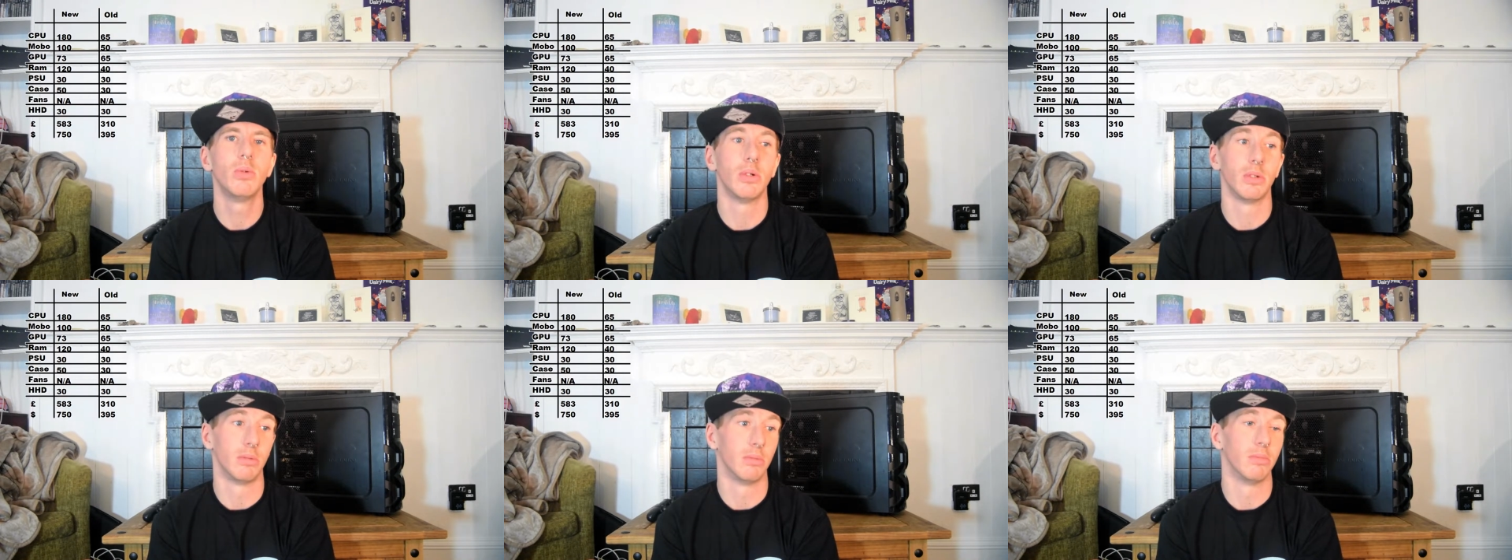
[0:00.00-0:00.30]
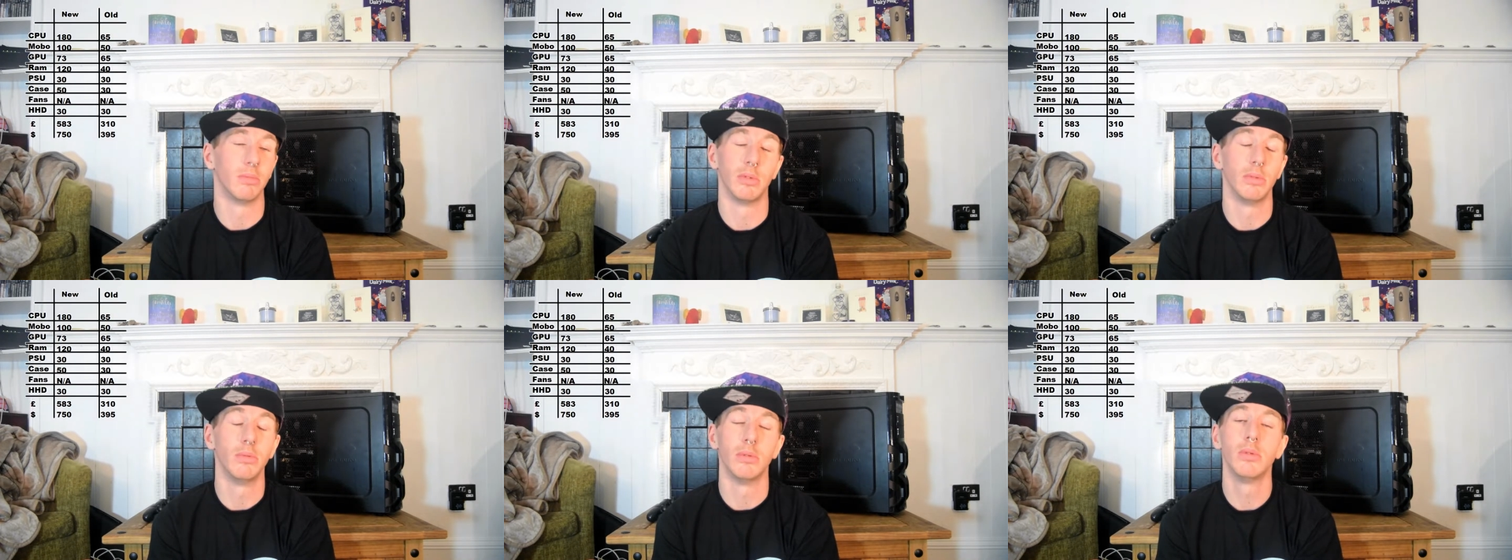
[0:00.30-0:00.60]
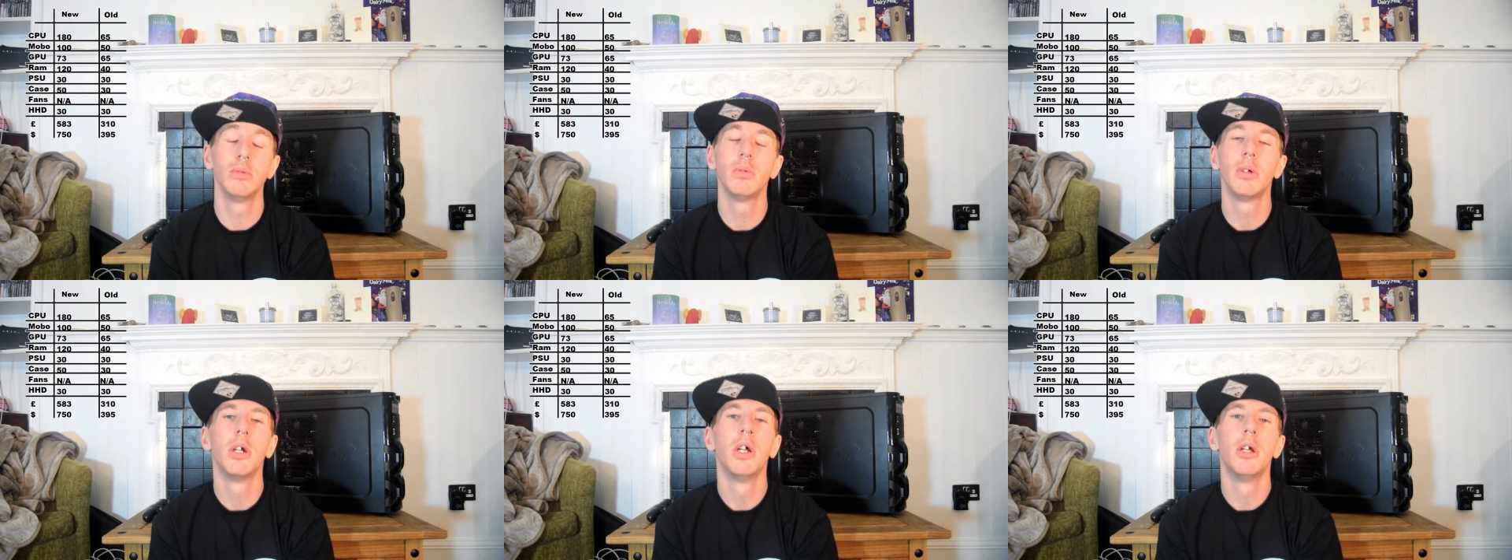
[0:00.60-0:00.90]

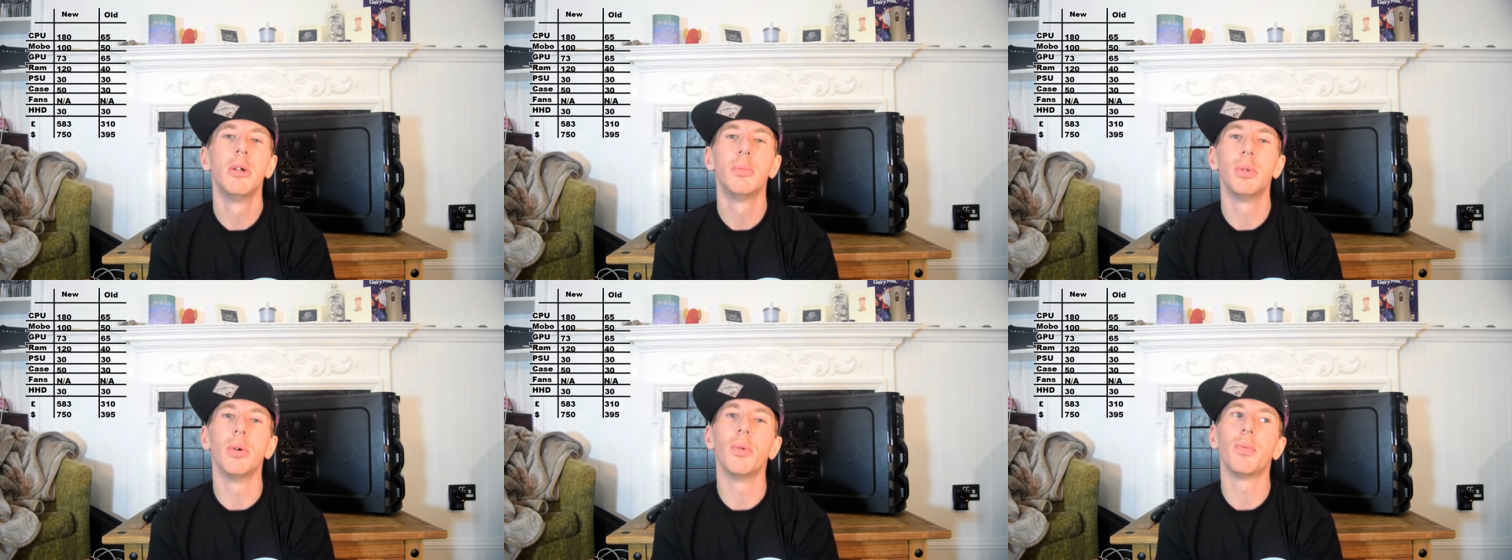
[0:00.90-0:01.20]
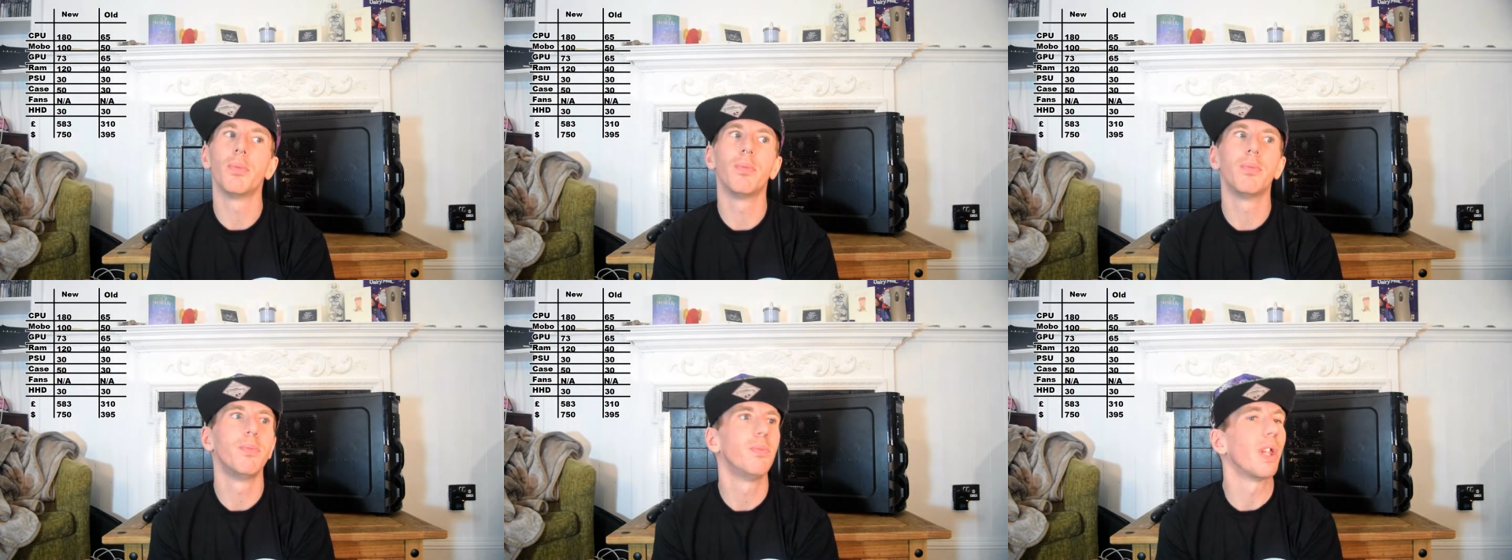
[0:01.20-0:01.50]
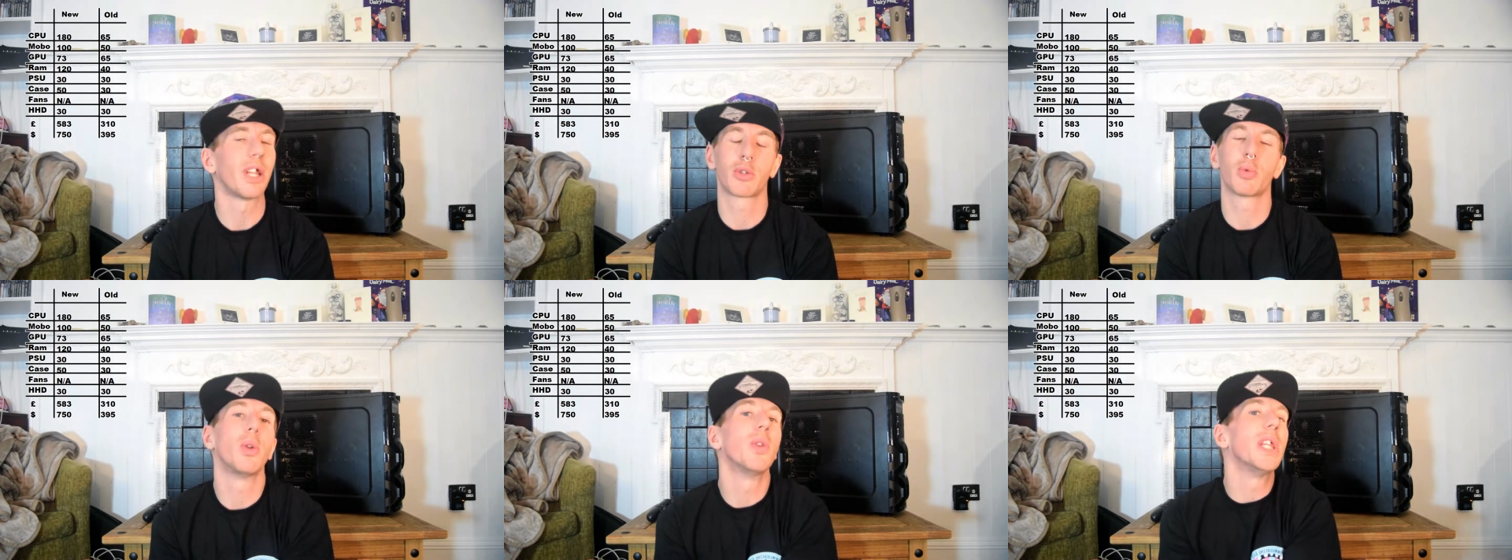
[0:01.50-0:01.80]
Well, but
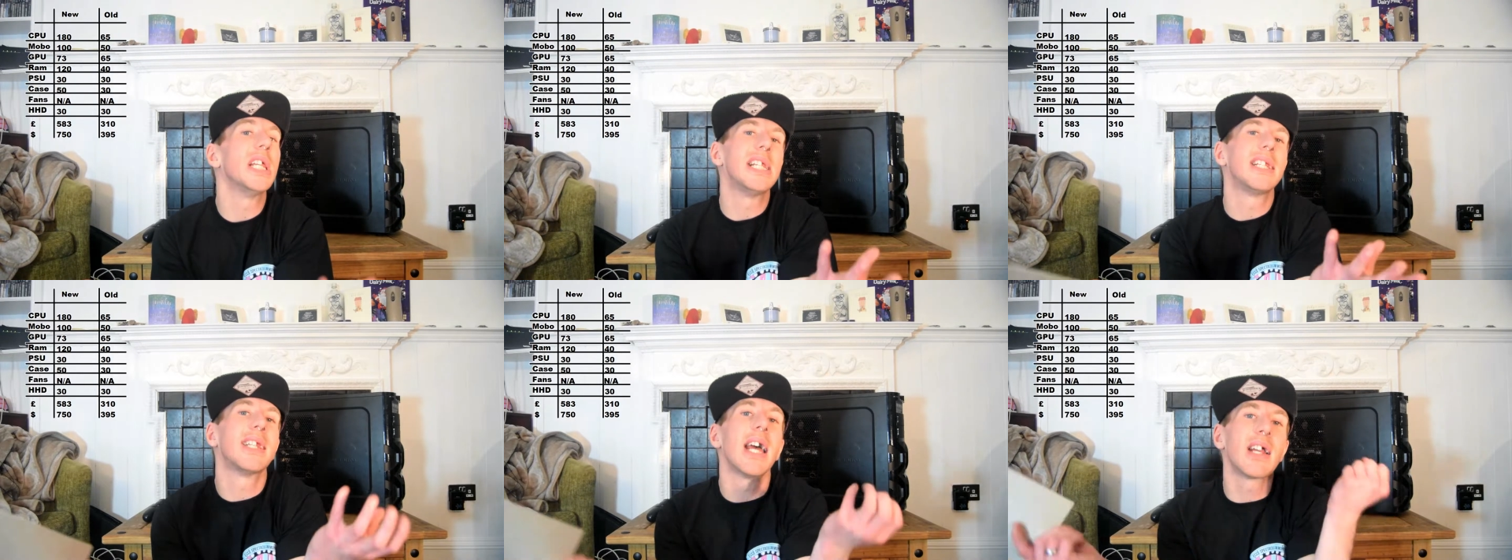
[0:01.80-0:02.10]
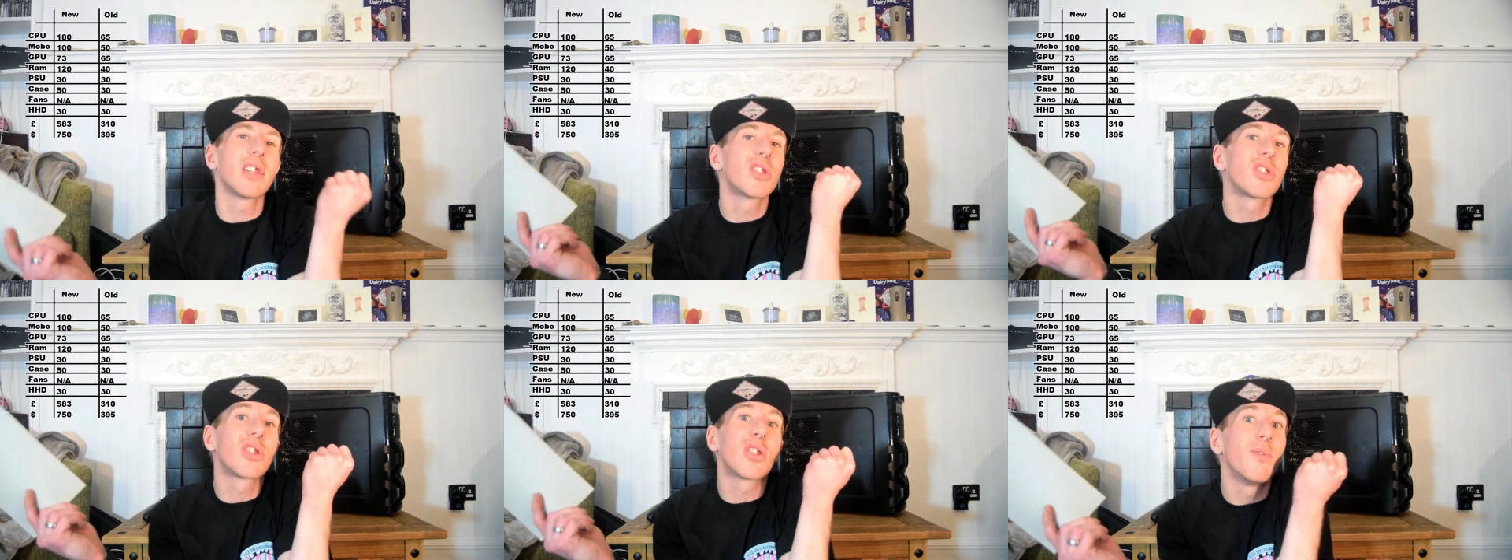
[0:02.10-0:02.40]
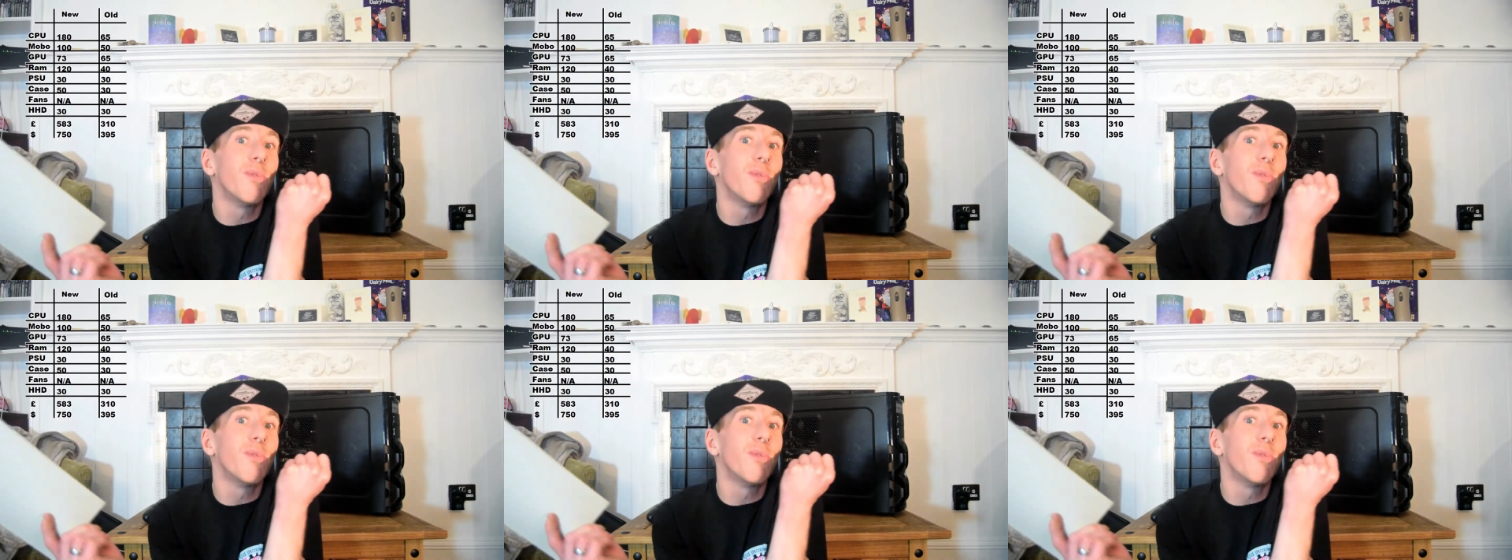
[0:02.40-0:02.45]
that's what these tests are